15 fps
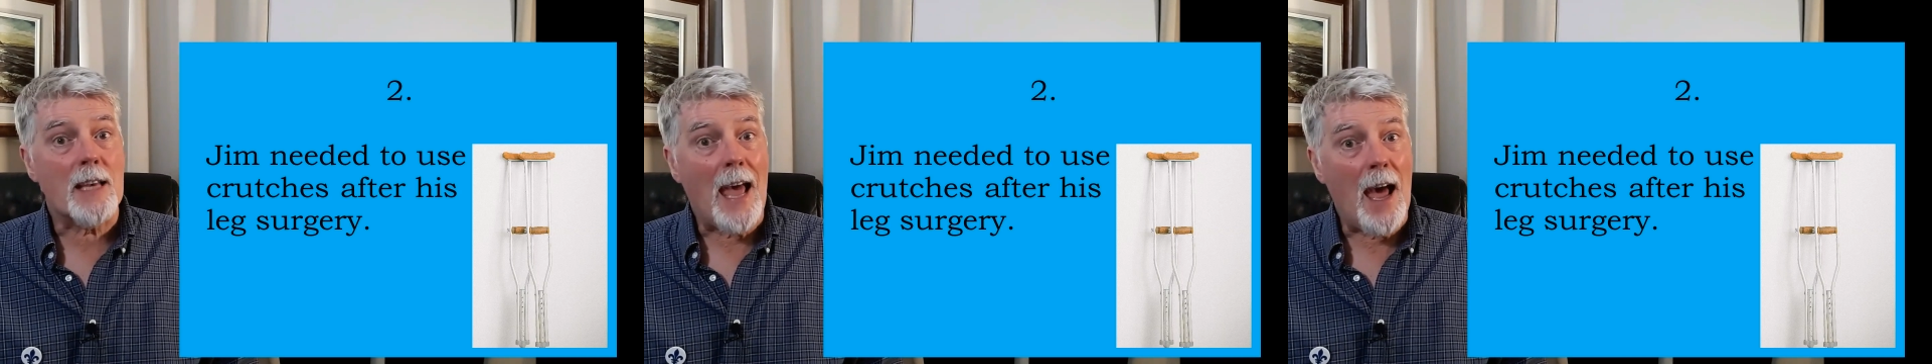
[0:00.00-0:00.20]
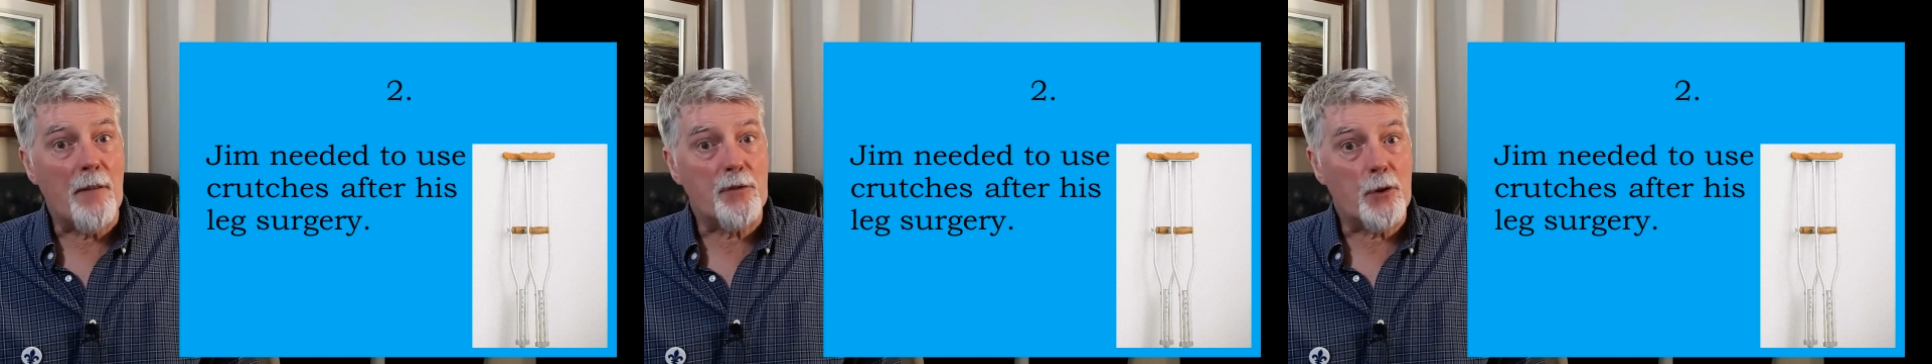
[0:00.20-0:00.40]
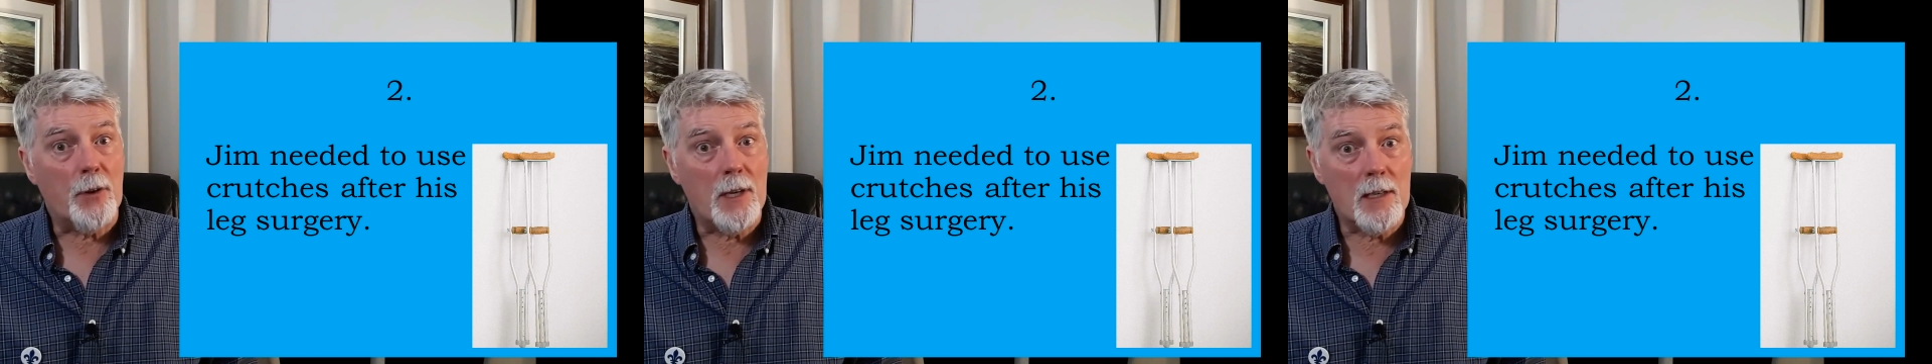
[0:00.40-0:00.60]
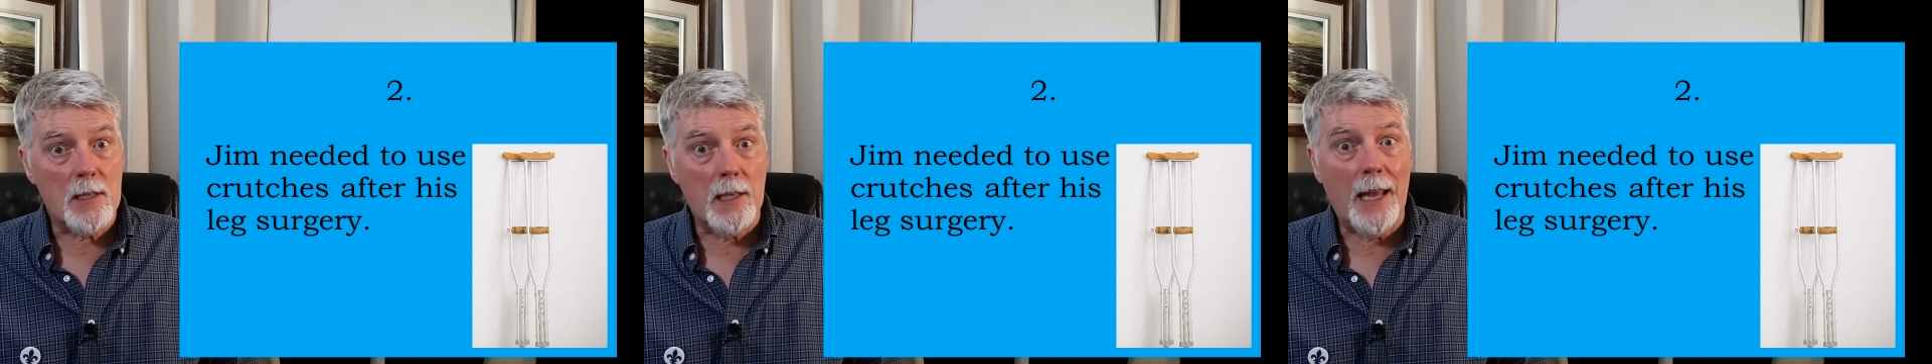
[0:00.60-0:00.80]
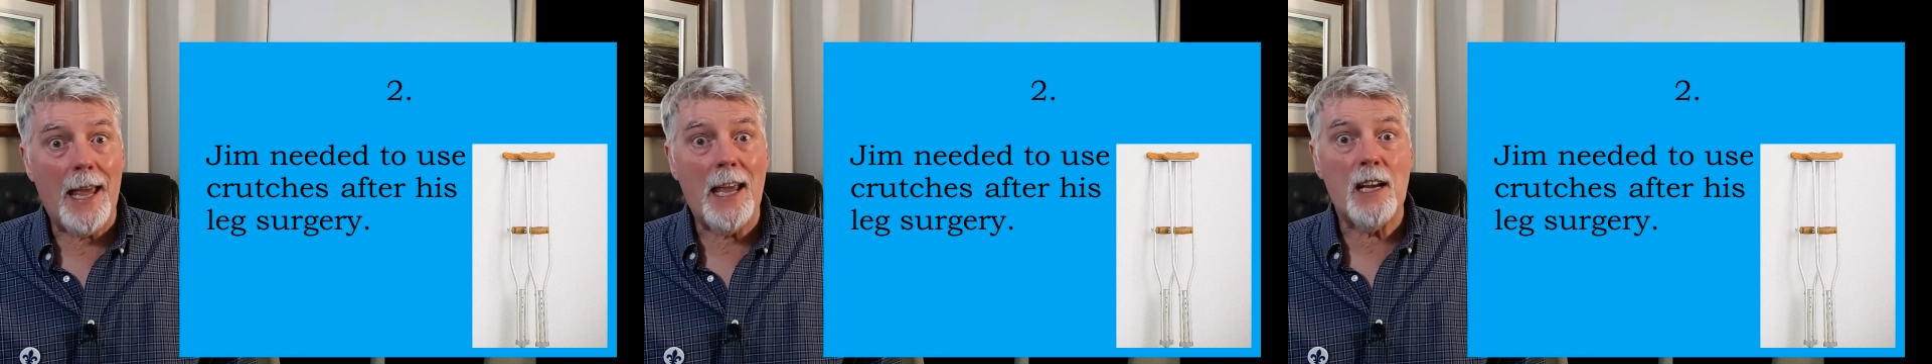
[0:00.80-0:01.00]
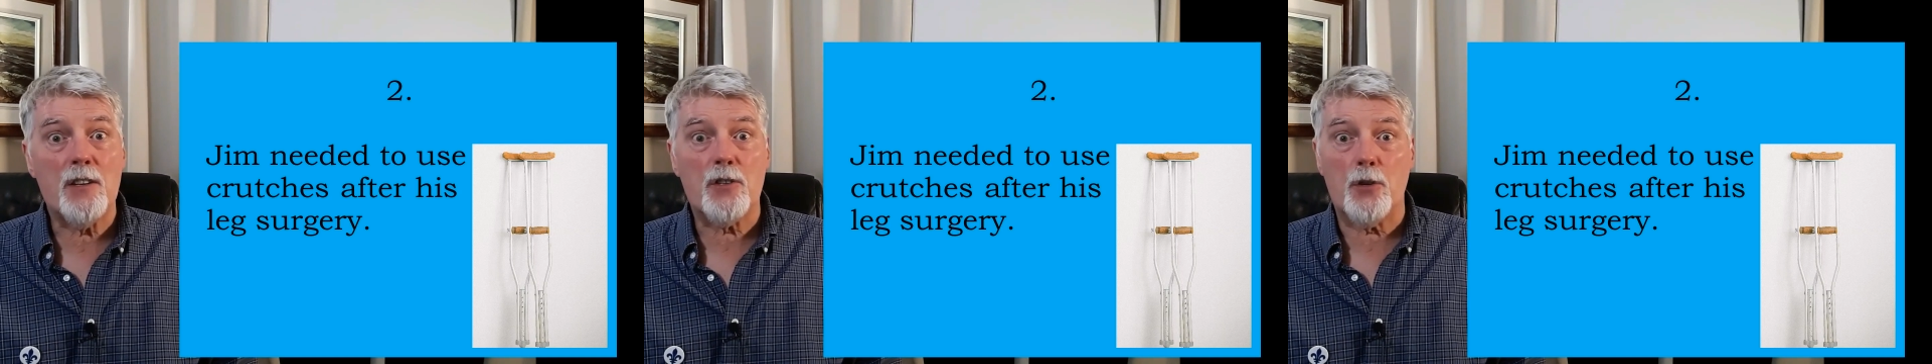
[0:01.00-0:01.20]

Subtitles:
after his leg